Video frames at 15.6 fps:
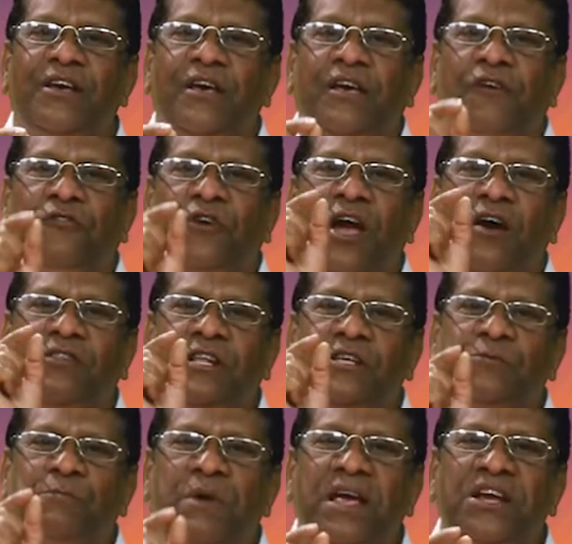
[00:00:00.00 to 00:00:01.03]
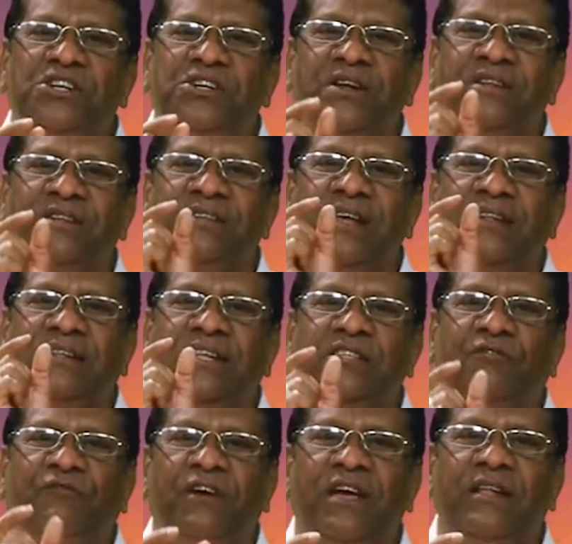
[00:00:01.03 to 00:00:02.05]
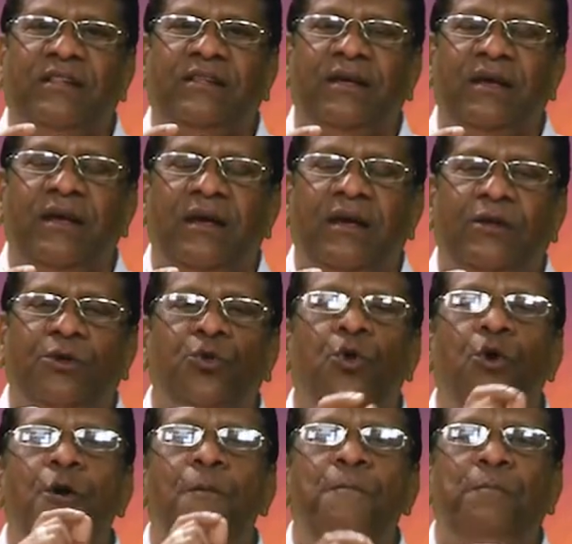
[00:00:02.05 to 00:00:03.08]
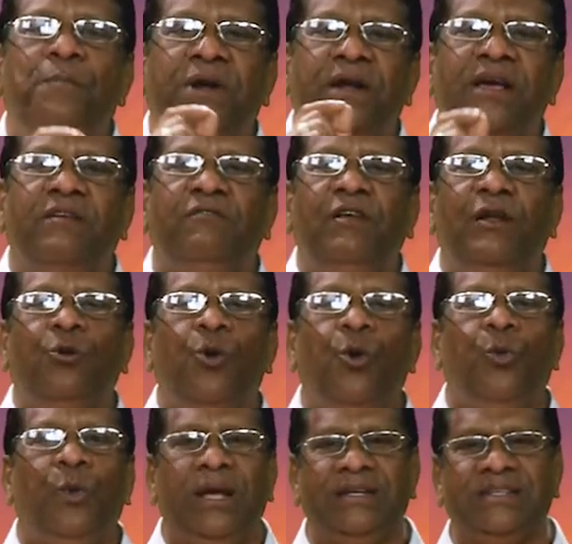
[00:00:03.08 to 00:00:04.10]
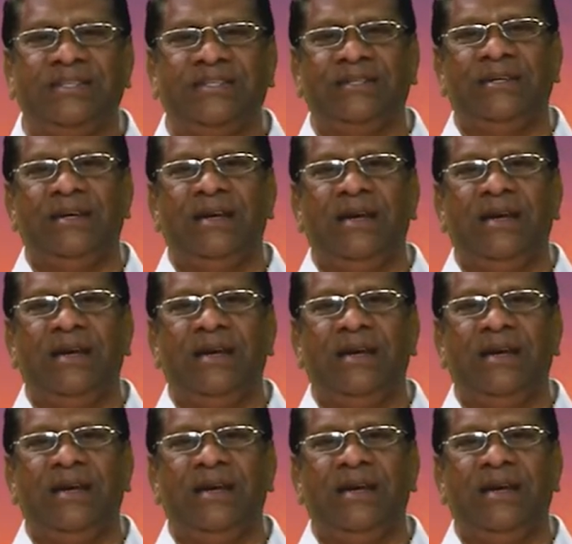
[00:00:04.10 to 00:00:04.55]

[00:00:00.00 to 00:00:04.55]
If you have this patience and this faith, no prayer will go waste.